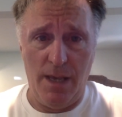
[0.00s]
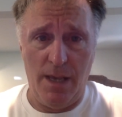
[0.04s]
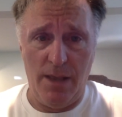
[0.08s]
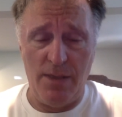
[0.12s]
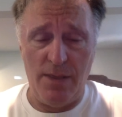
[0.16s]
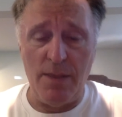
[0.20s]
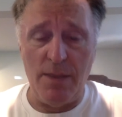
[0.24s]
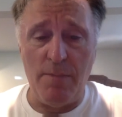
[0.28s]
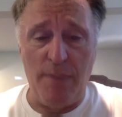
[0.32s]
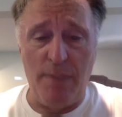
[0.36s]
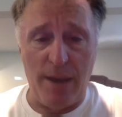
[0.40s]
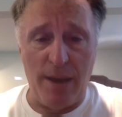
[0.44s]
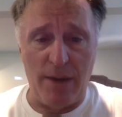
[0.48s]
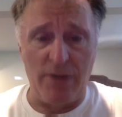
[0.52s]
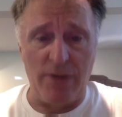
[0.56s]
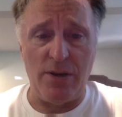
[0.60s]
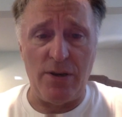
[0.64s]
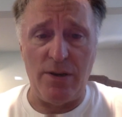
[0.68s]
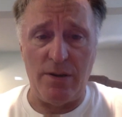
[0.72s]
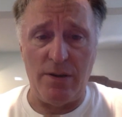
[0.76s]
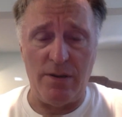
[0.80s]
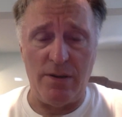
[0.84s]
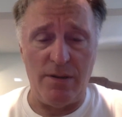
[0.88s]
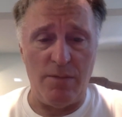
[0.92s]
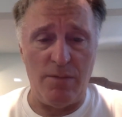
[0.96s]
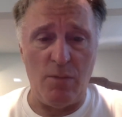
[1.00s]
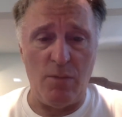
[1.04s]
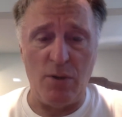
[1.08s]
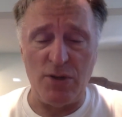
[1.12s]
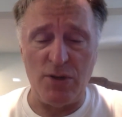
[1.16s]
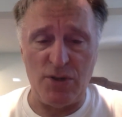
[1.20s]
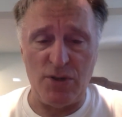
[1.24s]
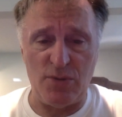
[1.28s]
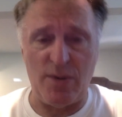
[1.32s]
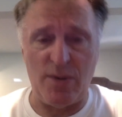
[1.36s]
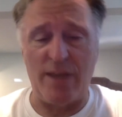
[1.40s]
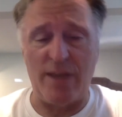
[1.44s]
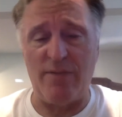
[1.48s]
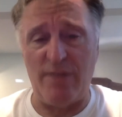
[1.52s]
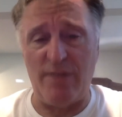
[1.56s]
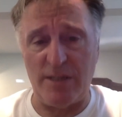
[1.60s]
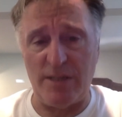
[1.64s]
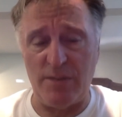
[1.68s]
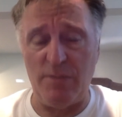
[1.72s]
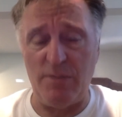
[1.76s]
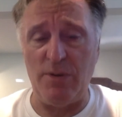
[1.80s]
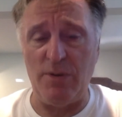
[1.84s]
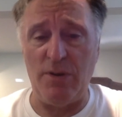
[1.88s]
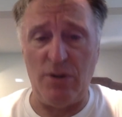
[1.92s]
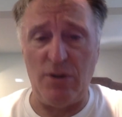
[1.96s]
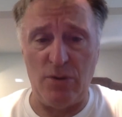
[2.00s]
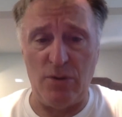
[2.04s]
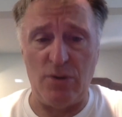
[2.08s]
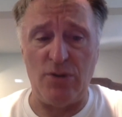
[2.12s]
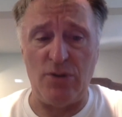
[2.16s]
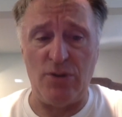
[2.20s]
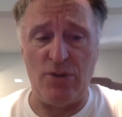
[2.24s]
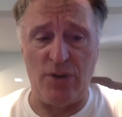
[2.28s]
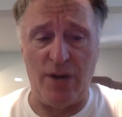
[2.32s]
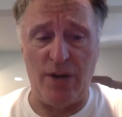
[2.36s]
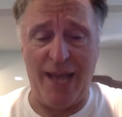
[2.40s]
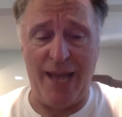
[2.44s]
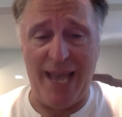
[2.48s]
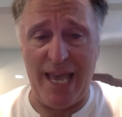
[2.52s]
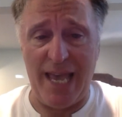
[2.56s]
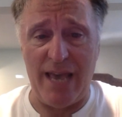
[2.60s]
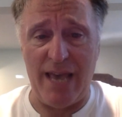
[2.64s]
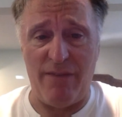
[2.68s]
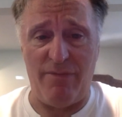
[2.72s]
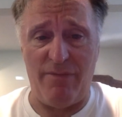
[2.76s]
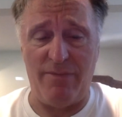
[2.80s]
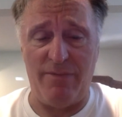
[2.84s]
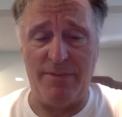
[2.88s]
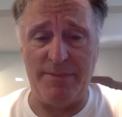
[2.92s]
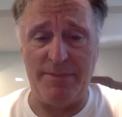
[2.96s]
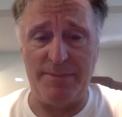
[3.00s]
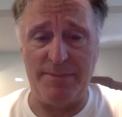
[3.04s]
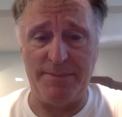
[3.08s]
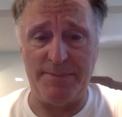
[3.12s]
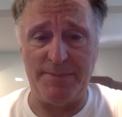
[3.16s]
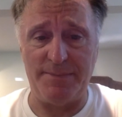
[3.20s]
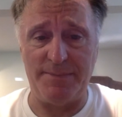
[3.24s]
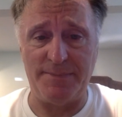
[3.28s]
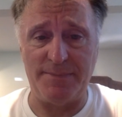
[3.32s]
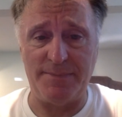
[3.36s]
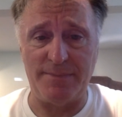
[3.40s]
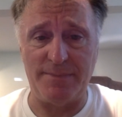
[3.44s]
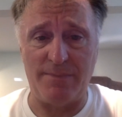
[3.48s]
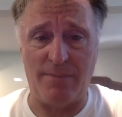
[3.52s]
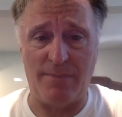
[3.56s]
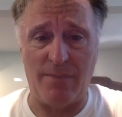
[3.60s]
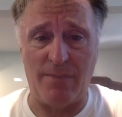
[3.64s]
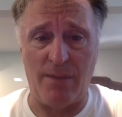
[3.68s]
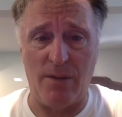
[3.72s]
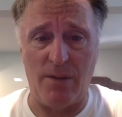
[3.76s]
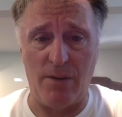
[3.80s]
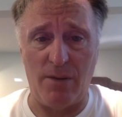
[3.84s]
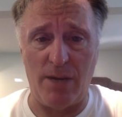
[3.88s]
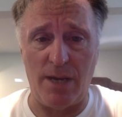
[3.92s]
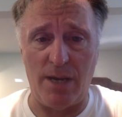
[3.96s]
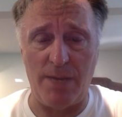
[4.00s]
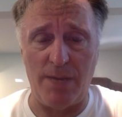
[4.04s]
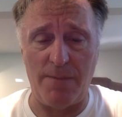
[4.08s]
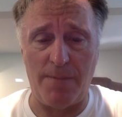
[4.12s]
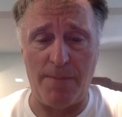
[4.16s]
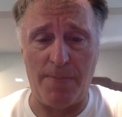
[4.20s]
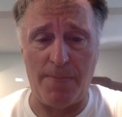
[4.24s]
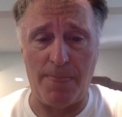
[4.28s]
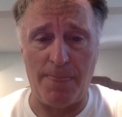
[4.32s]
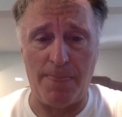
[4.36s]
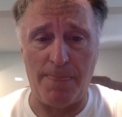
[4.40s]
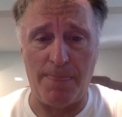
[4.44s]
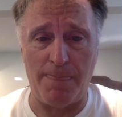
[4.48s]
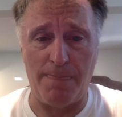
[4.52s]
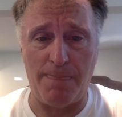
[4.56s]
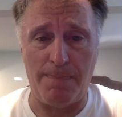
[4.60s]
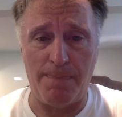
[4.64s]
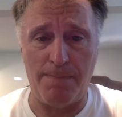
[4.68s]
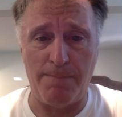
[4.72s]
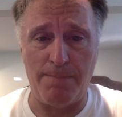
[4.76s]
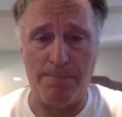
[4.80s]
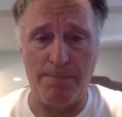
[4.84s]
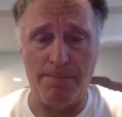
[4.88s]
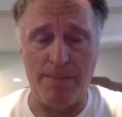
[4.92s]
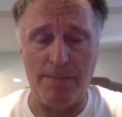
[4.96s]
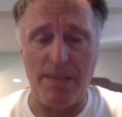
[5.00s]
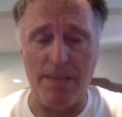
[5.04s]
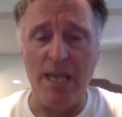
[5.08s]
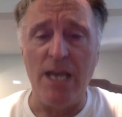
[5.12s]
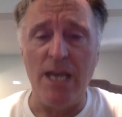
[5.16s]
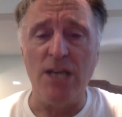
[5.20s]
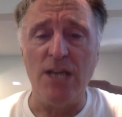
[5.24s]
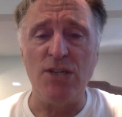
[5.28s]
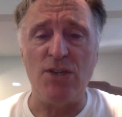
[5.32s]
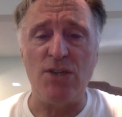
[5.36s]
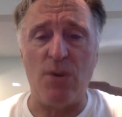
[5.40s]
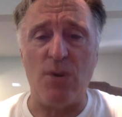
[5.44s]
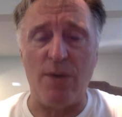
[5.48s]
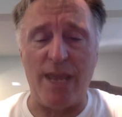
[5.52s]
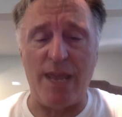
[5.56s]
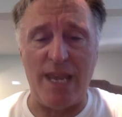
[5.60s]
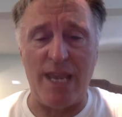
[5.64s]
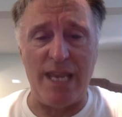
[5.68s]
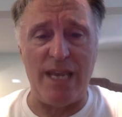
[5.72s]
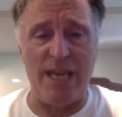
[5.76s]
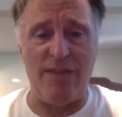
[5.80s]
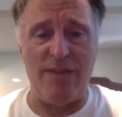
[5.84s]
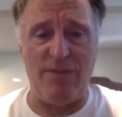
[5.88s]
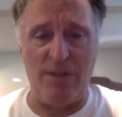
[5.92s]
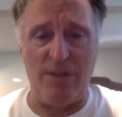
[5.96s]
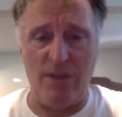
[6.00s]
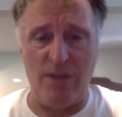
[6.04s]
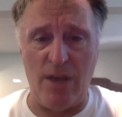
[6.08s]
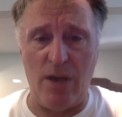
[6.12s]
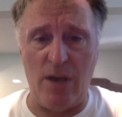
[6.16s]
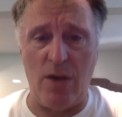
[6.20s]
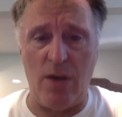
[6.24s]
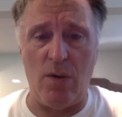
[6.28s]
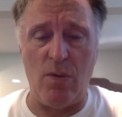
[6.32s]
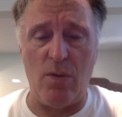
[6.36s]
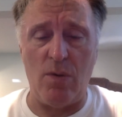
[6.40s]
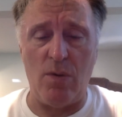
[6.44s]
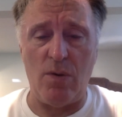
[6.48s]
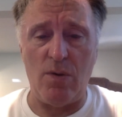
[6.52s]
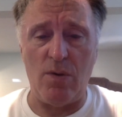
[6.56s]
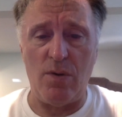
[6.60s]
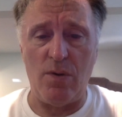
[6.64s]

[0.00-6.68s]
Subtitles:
the better, more strength, flexibility, endurance you're going to have. Okay? So even though